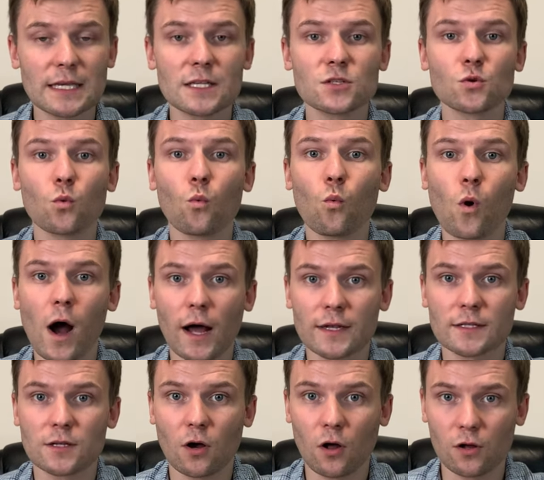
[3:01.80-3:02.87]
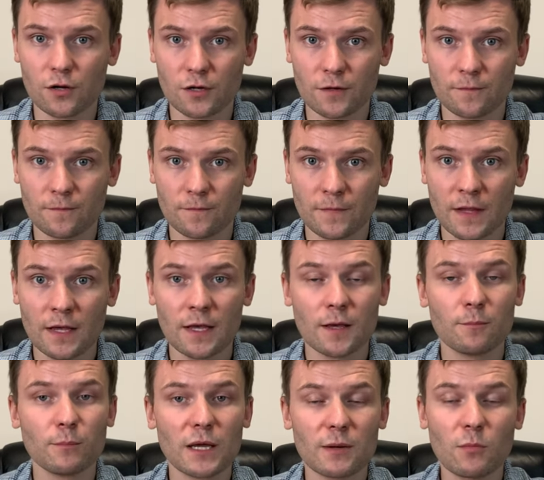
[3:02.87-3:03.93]
is
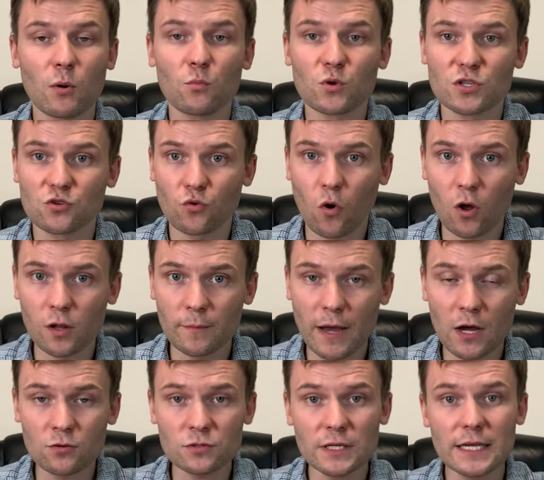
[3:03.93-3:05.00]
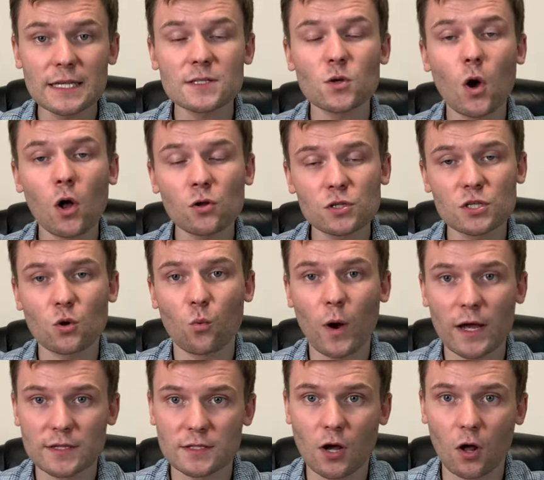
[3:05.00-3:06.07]
$1. Minimum withdrawal amount is also
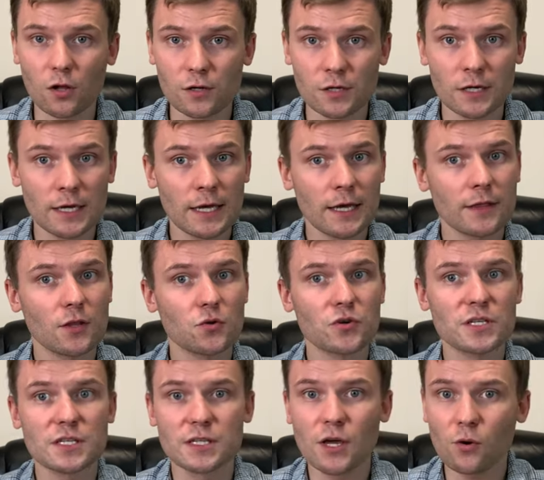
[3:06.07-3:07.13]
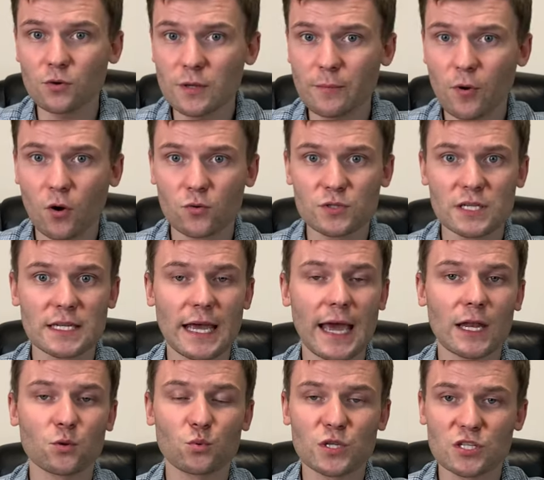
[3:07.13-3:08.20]
$1. There is no deposit
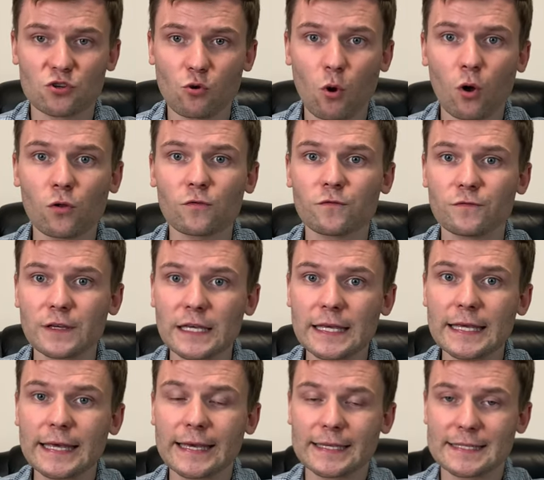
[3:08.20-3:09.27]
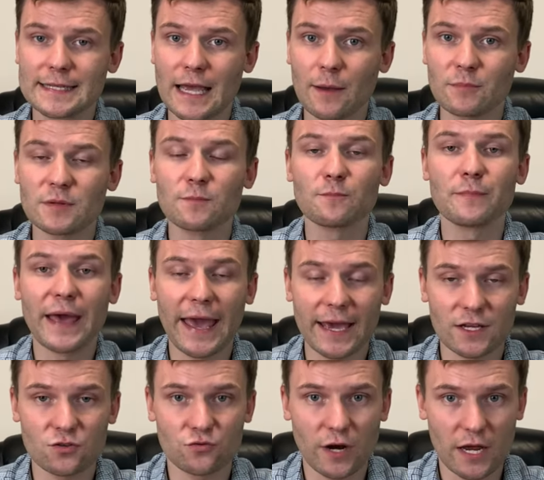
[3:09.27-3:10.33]
and withdrawal fee except
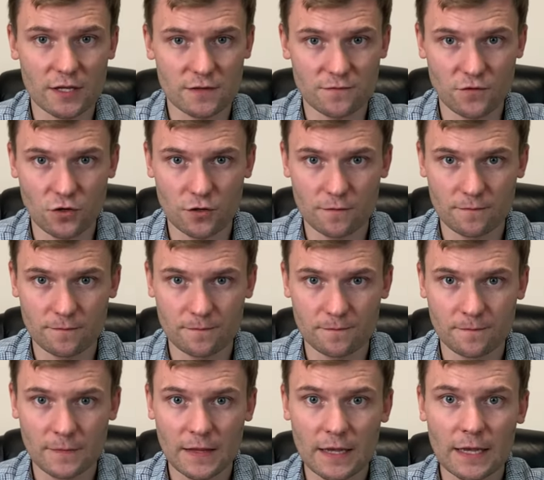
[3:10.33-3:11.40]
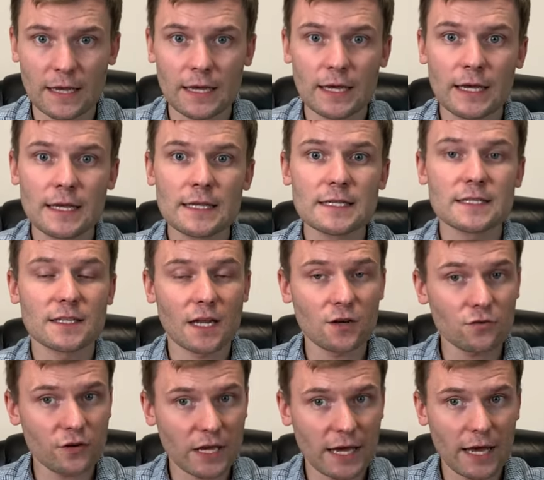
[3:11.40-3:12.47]
bank transfer.
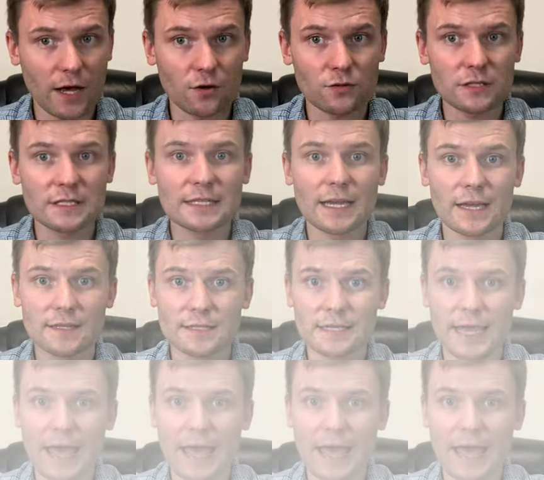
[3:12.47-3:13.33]
Standard account doesn't